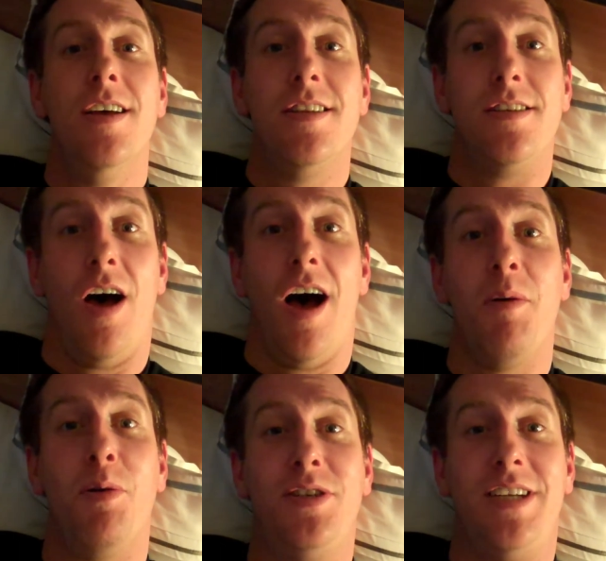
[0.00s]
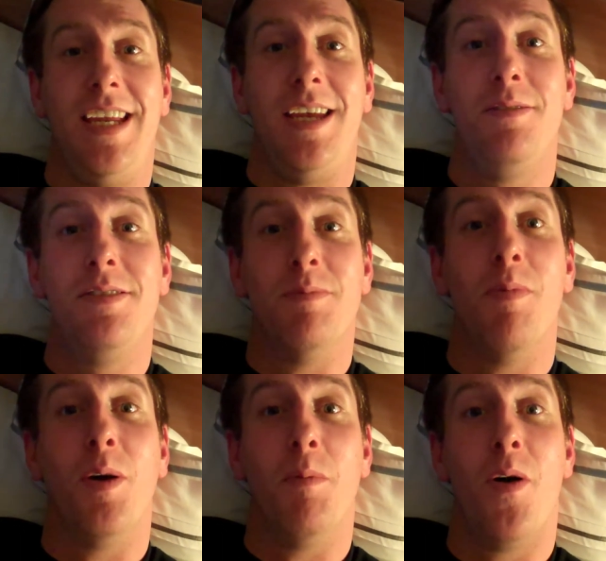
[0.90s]
So I will see you
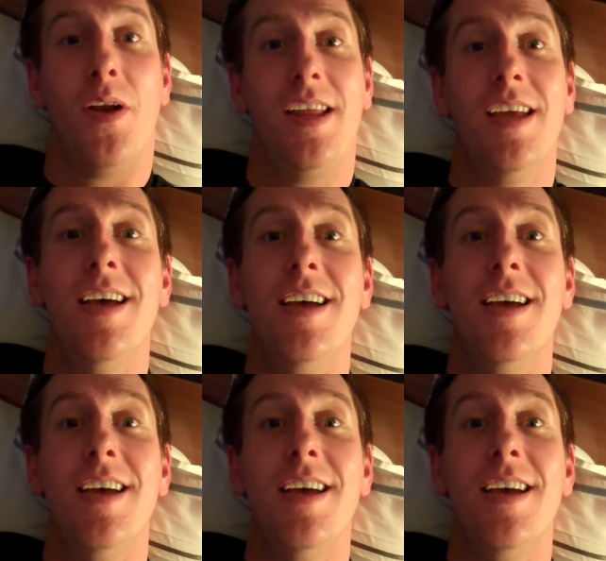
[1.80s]
tomorrow morning.